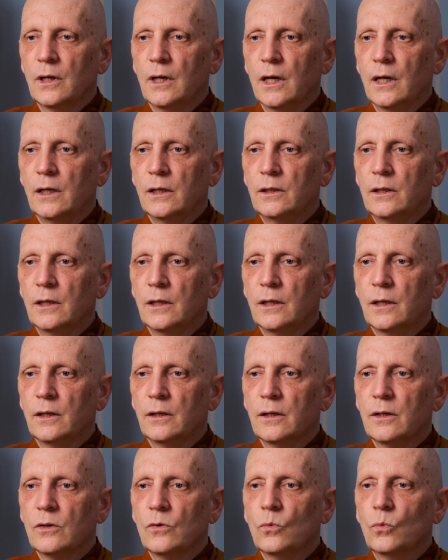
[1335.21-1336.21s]
and
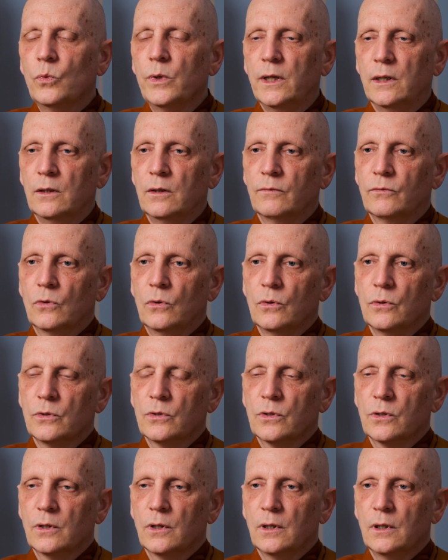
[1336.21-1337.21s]
the wind, of
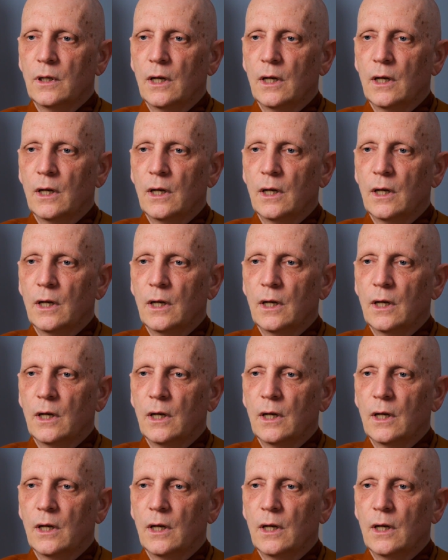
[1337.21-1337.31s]
course.